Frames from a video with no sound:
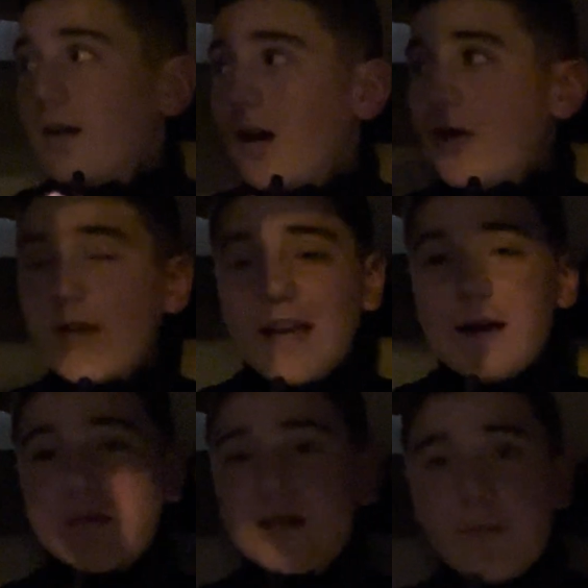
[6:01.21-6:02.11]
I think
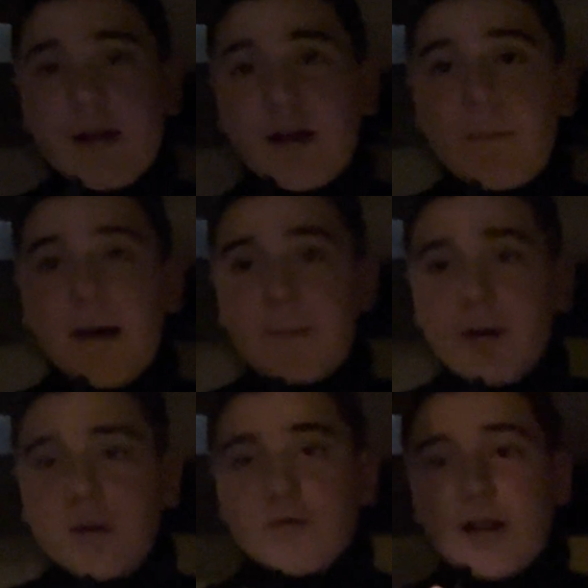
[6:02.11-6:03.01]
there was someone at the back
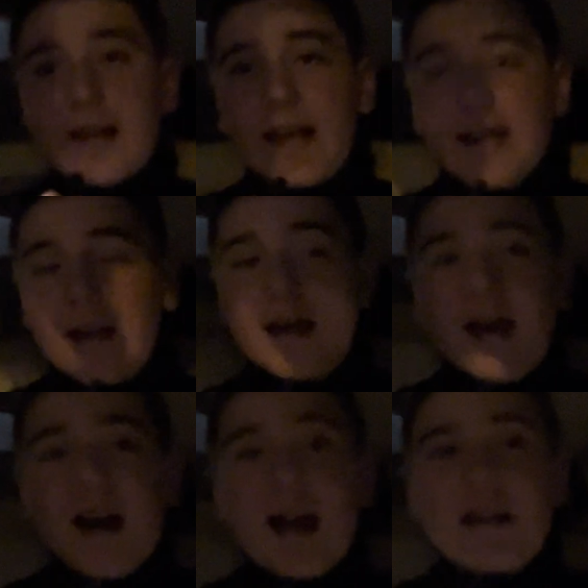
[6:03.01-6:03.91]
post ready,
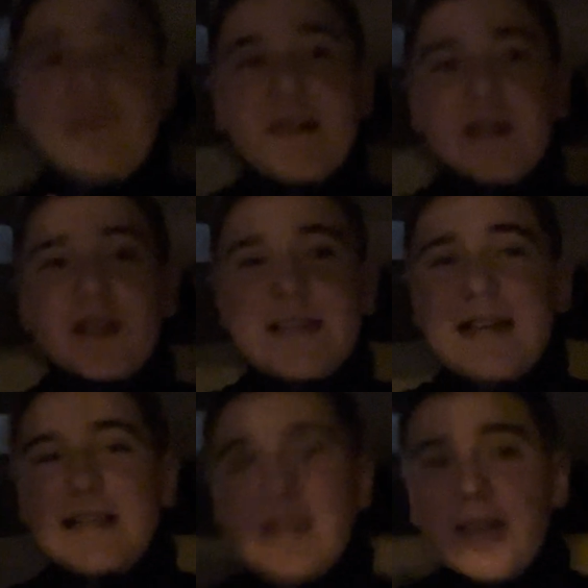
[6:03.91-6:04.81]
and if he just
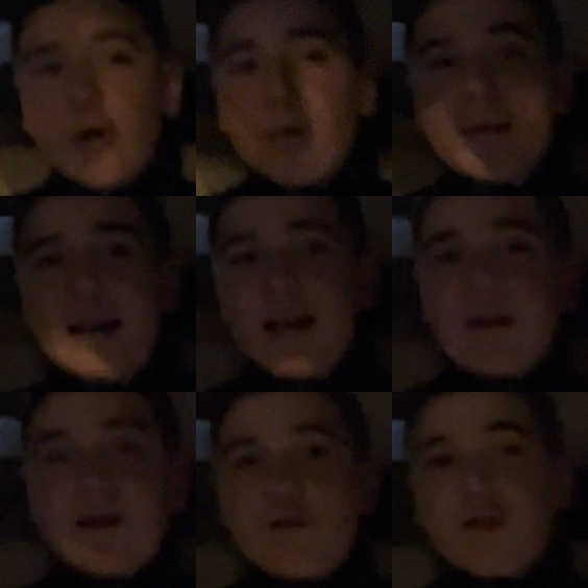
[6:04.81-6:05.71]
hits it normally,
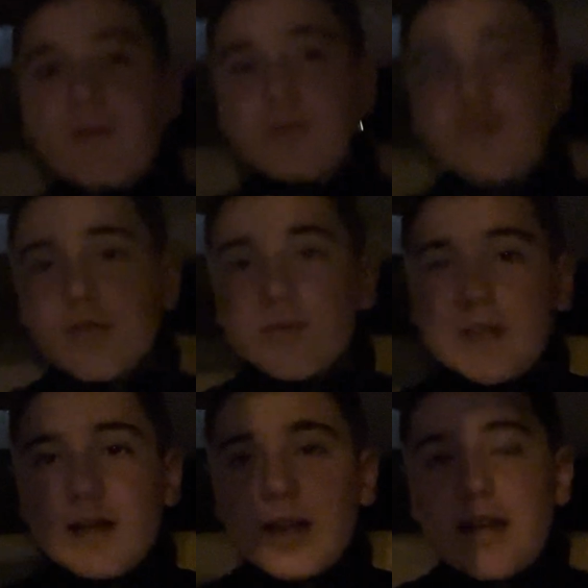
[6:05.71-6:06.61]
drills
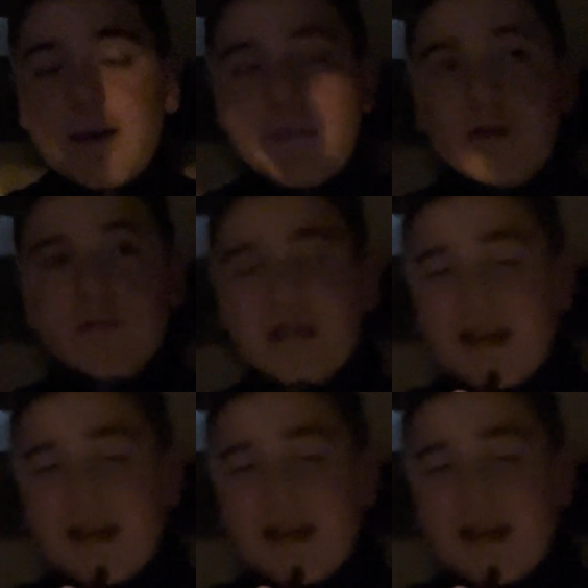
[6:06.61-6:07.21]
it at the near post, at